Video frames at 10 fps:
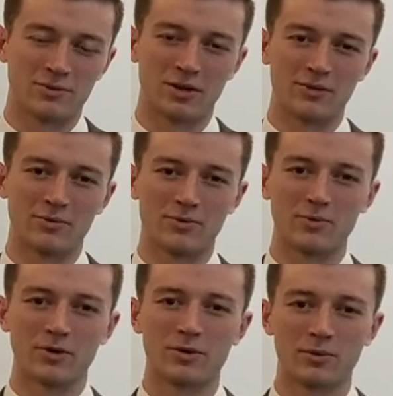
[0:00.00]
where
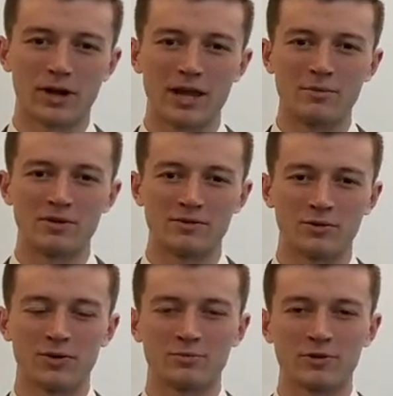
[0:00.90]
we're aiming
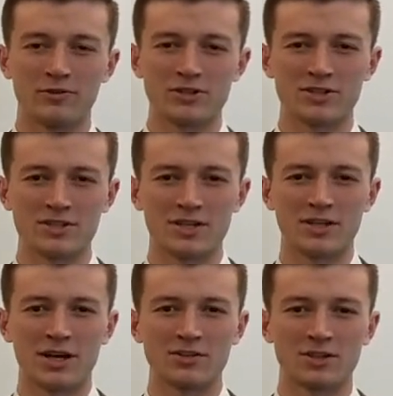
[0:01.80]
toward proficiency
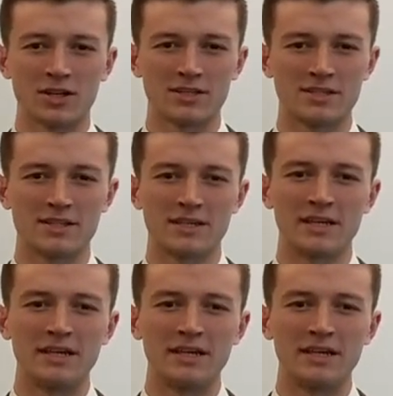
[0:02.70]
and not just